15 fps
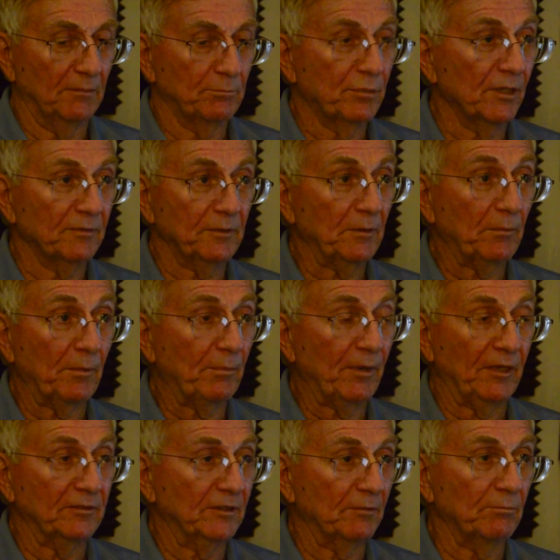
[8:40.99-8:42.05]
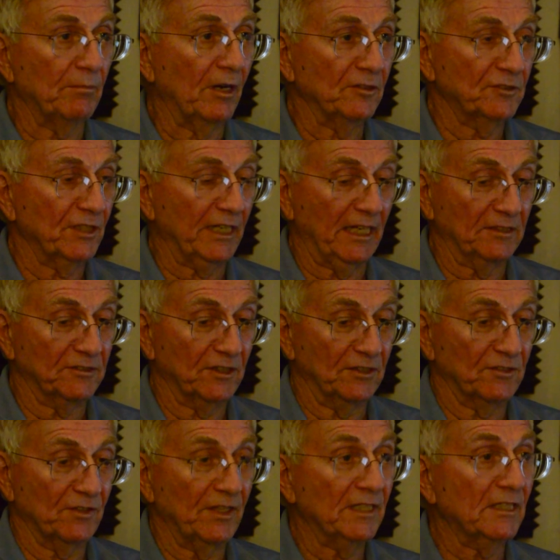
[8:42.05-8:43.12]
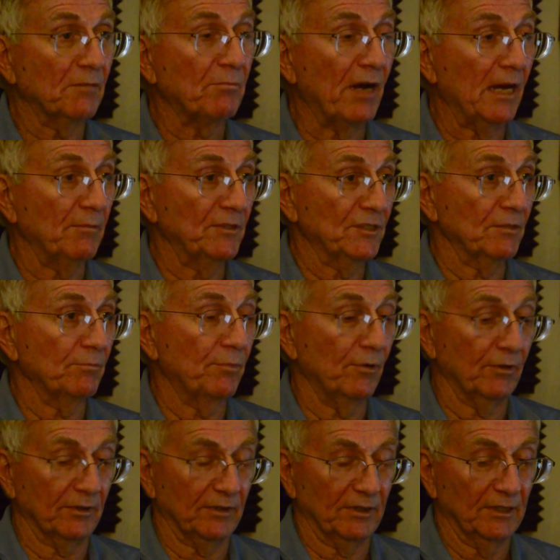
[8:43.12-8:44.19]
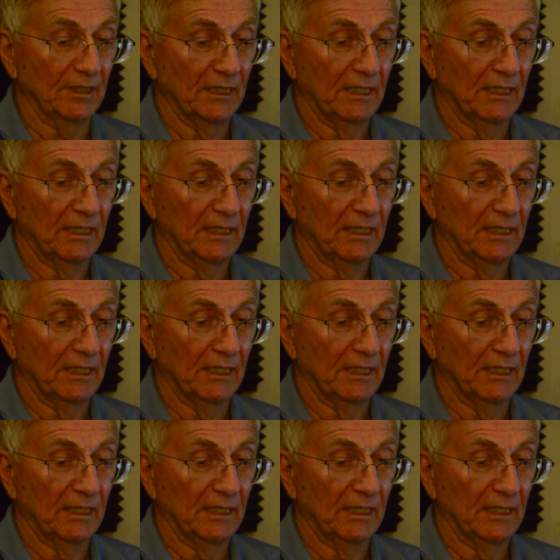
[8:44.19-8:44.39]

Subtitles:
perfectly prepared to march against us, think the bomb is important,